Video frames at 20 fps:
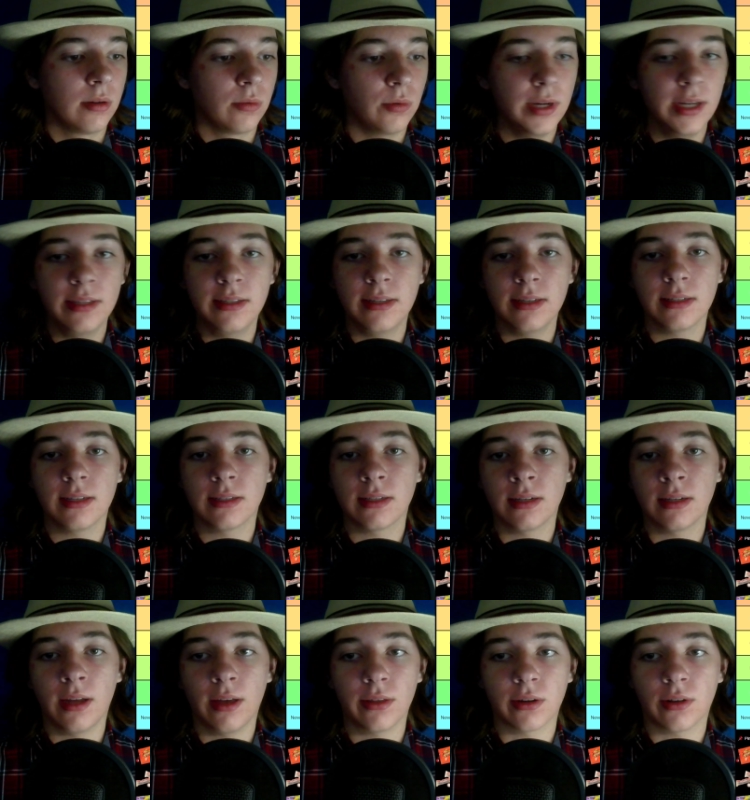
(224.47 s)
Reese's is
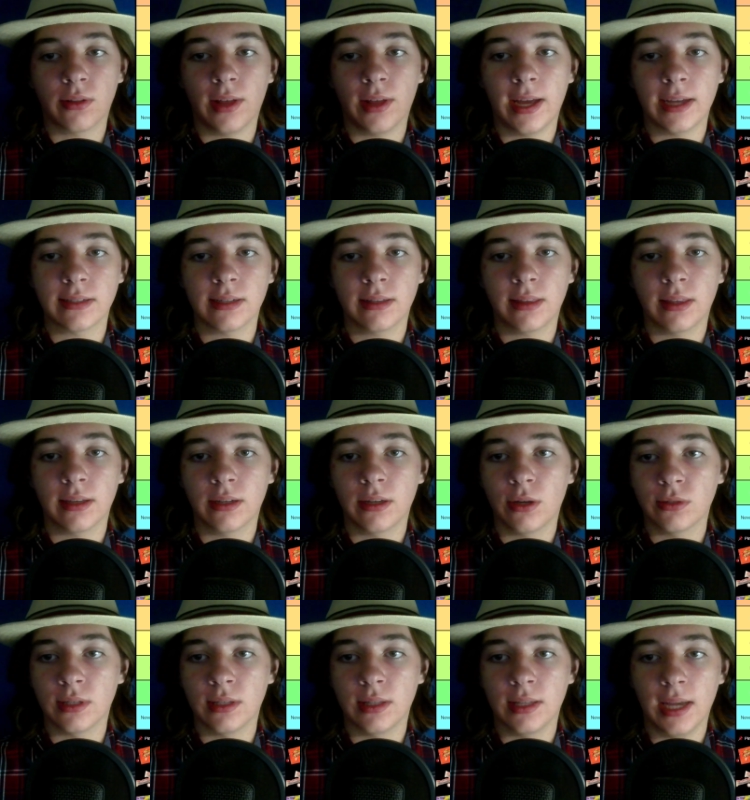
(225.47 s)
another classic that
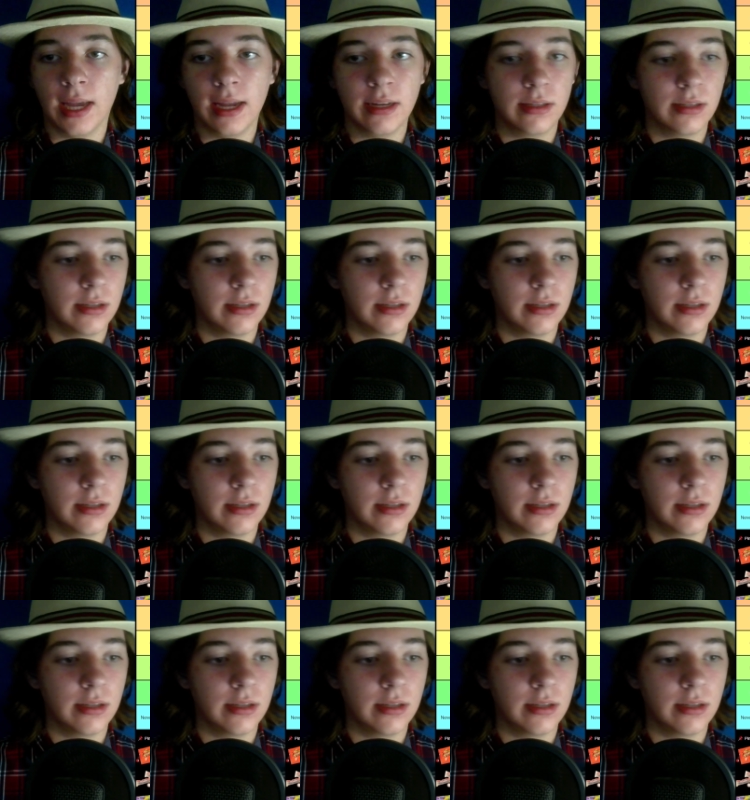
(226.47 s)
goes in the A